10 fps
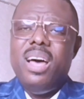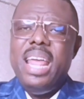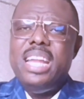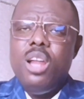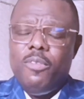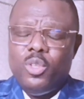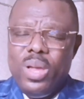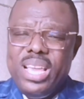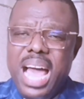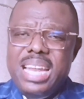not enough
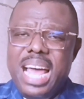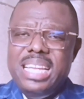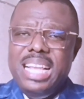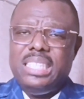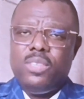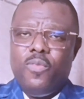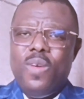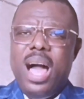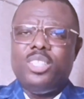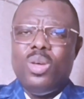to gather this
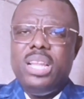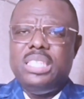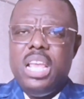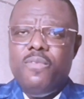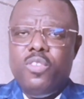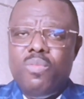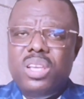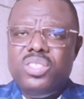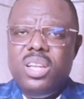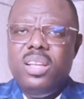fact or this
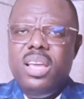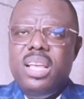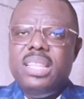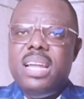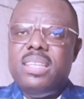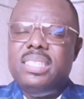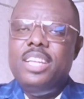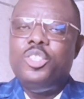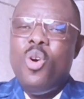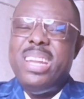information. There is
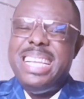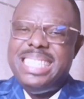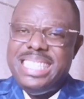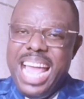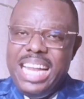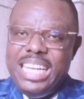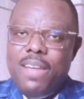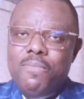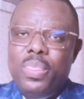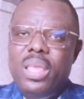need to understand
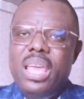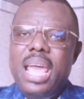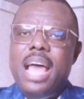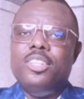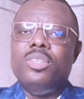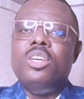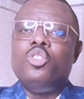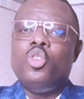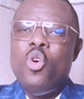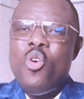them and
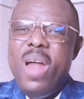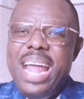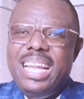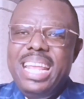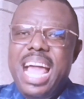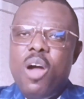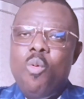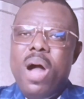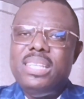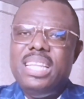to rightly
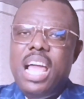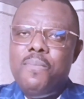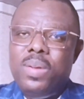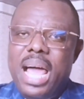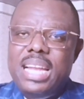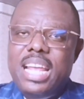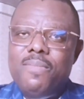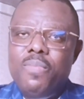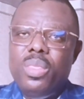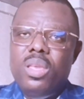and wisely apply
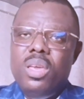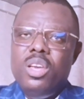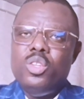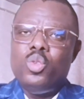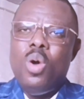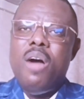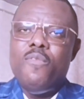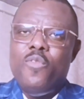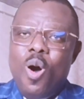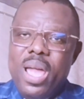them to
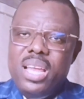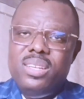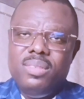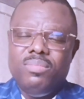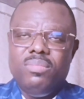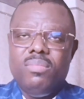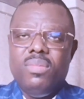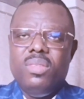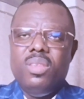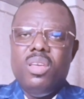avoid
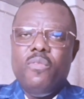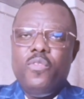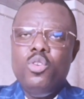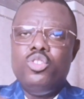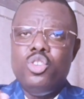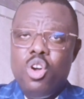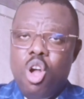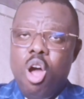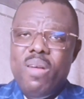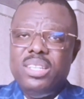future
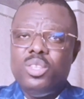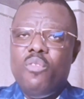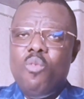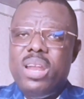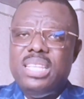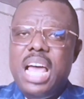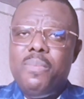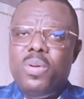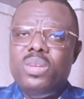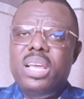occurrence of what has
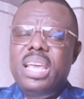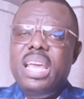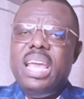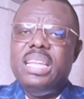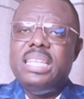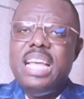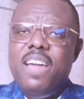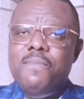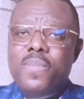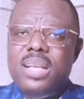happened in the
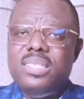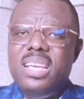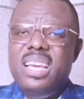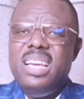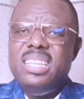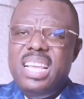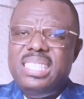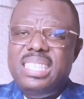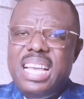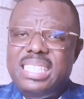time past.
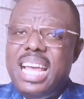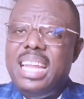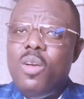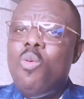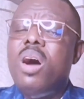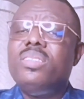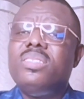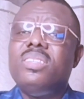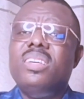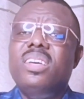This is exactly what